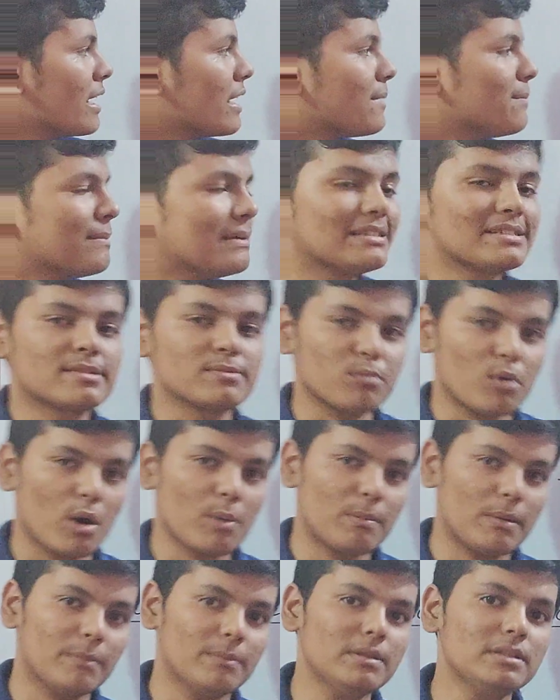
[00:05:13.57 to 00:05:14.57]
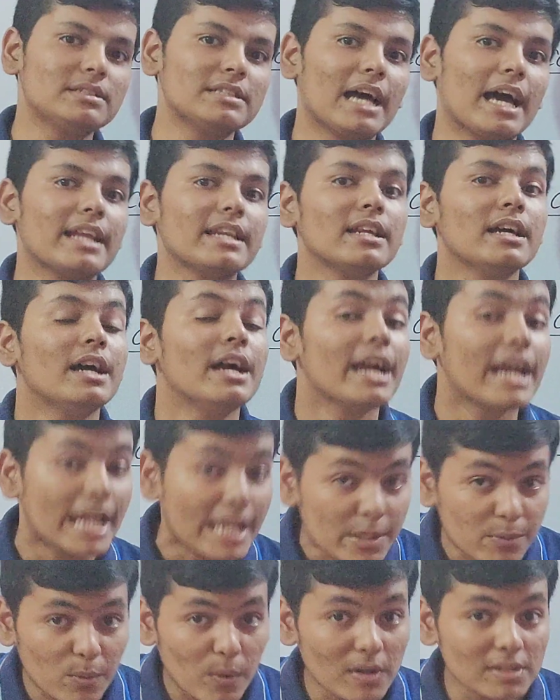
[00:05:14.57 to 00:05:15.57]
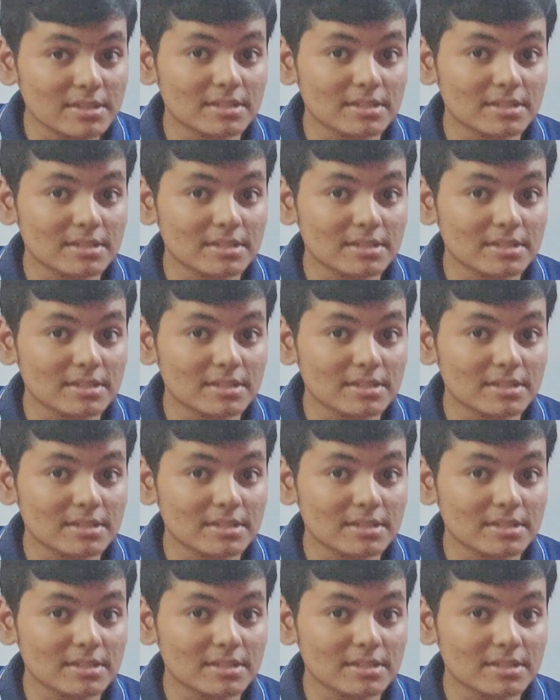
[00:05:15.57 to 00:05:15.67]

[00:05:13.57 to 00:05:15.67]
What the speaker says: It means small pebbles, and it